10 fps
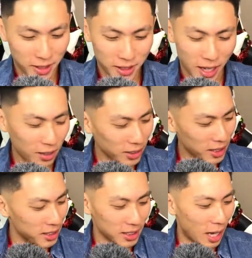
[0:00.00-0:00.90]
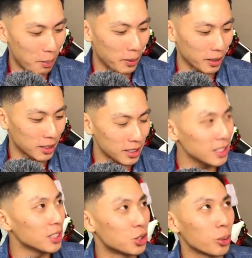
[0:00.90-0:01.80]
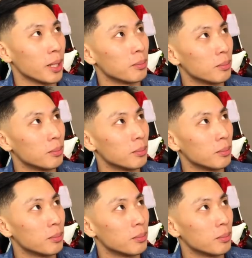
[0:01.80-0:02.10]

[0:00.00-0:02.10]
I don't think this is happening. This is a dream.